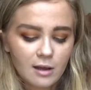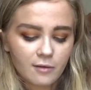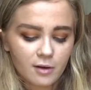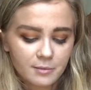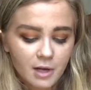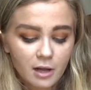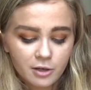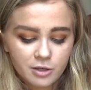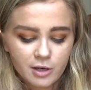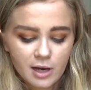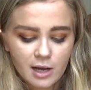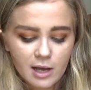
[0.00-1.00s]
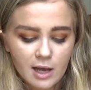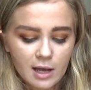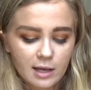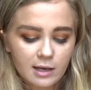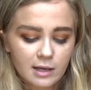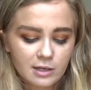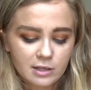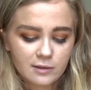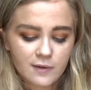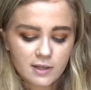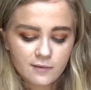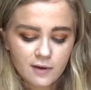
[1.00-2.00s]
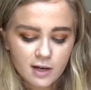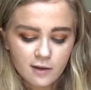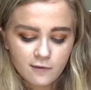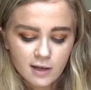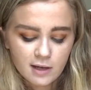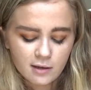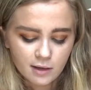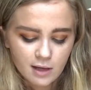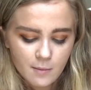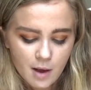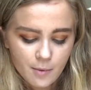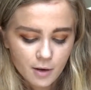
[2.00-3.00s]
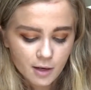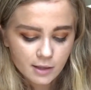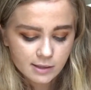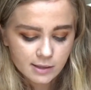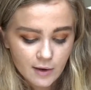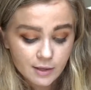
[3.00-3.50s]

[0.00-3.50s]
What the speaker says: from Dollar Tree, and it just fits very conveniently in my purse.